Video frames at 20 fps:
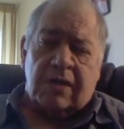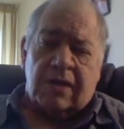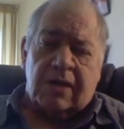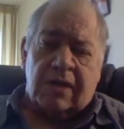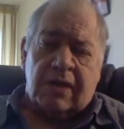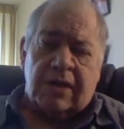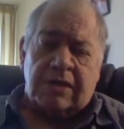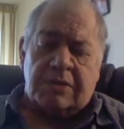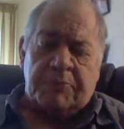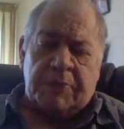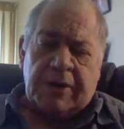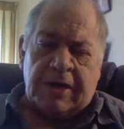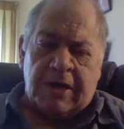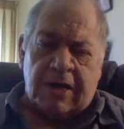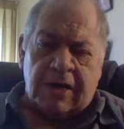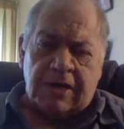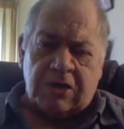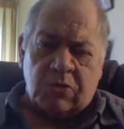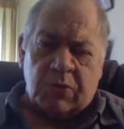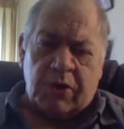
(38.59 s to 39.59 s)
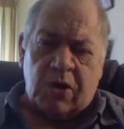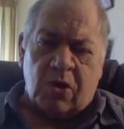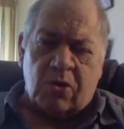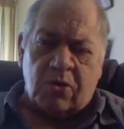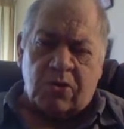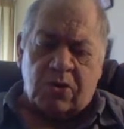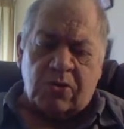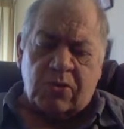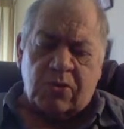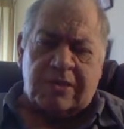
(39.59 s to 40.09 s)
It's because we don't
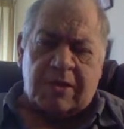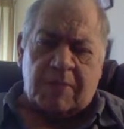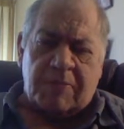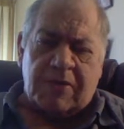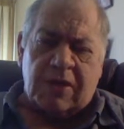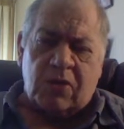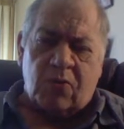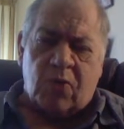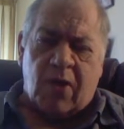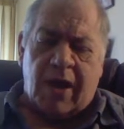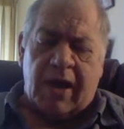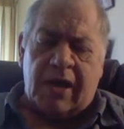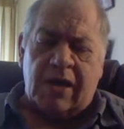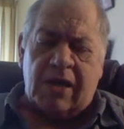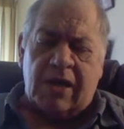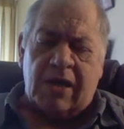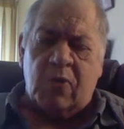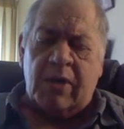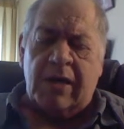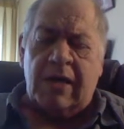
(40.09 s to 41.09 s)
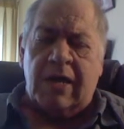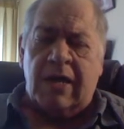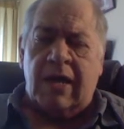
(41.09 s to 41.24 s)
do something right, or we